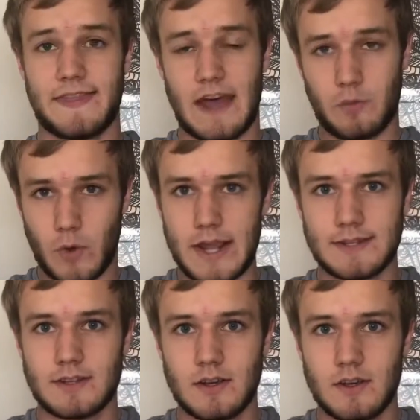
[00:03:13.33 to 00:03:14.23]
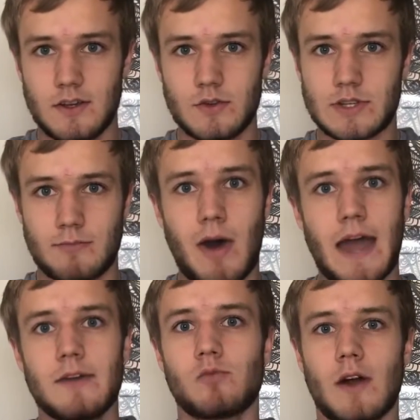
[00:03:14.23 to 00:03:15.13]
that weight, using
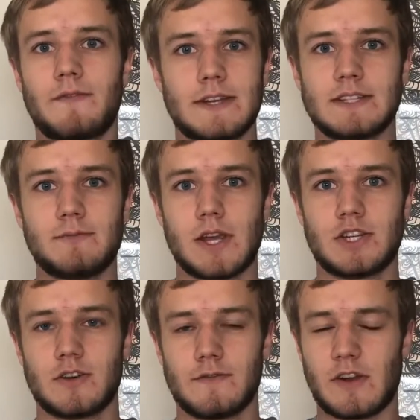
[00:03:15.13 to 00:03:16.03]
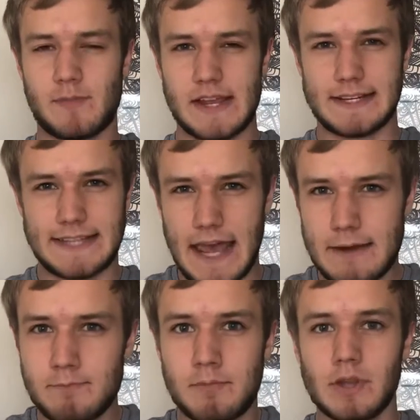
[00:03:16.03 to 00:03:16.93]
my rough estimation of there being
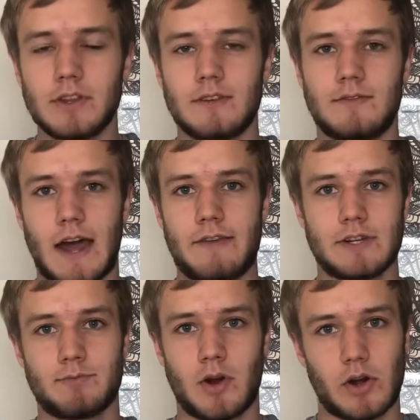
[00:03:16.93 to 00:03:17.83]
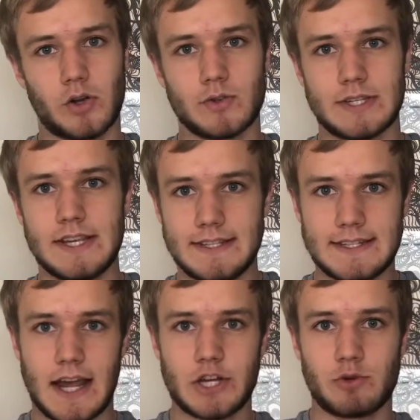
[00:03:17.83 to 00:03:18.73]
10 billion virus particles
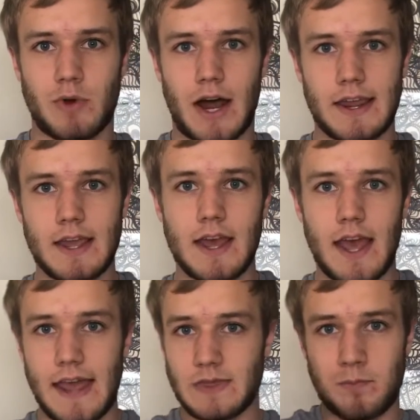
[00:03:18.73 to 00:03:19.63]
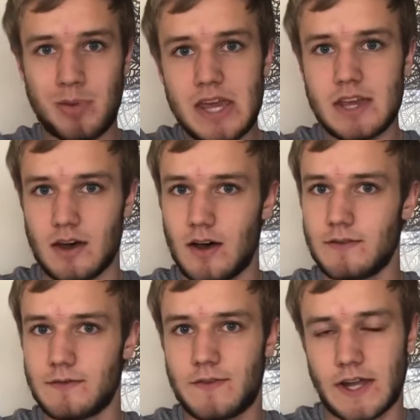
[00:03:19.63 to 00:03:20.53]
inside your body at the peak of
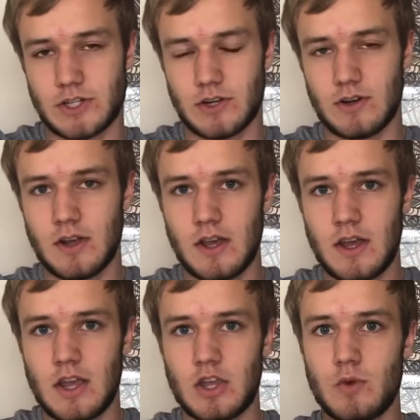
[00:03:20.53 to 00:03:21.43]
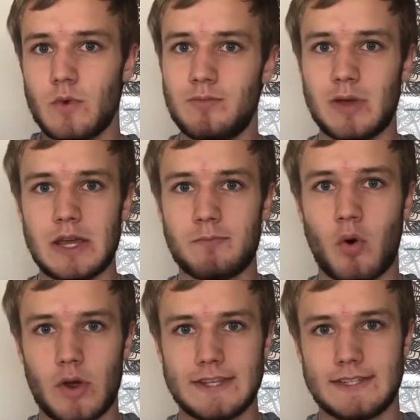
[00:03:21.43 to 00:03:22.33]
infection, you would be
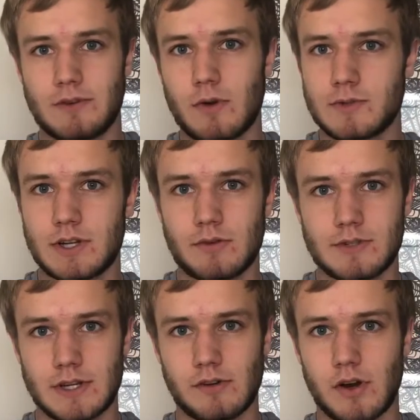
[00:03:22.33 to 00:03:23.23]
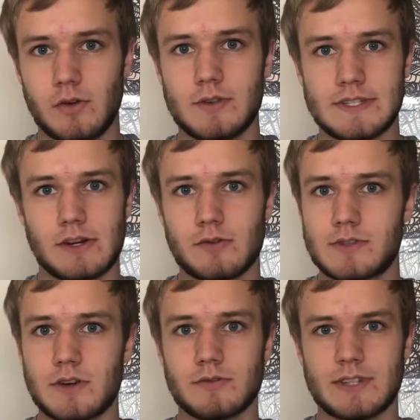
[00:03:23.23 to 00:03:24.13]

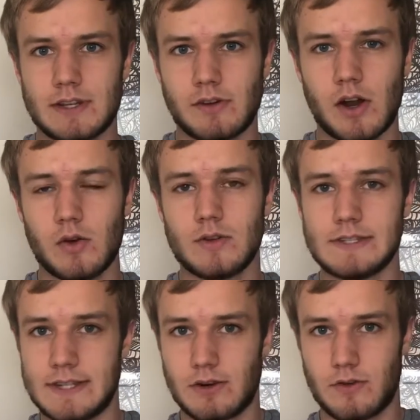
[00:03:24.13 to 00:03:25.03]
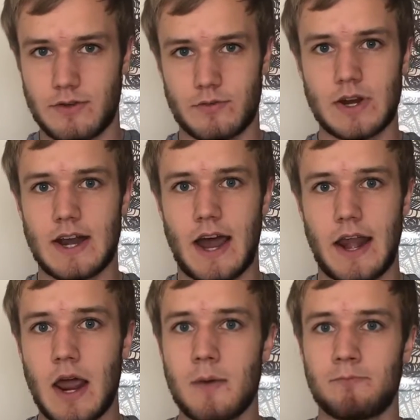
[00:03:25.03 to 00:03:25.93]

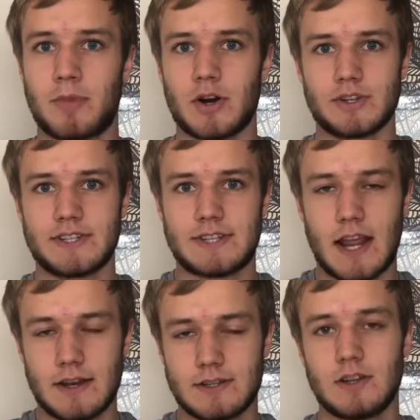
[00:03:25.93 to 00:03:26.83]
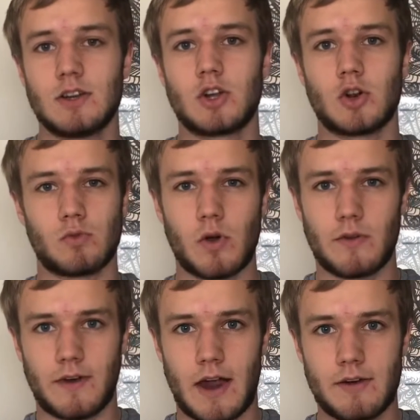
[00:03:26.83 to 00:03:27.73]
0.000000039%
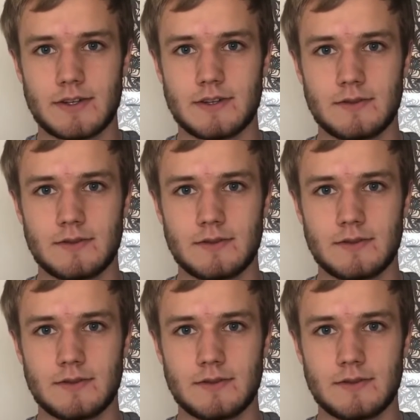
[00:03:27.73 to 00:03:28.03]
coronavirus.